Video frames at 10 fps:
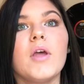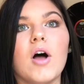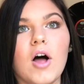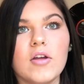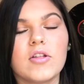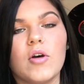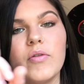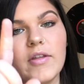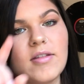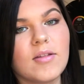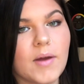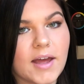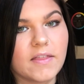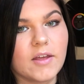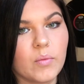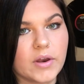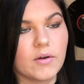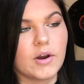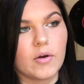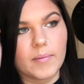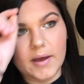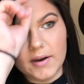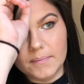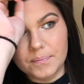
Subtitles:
also, this is why I think we don't know about it.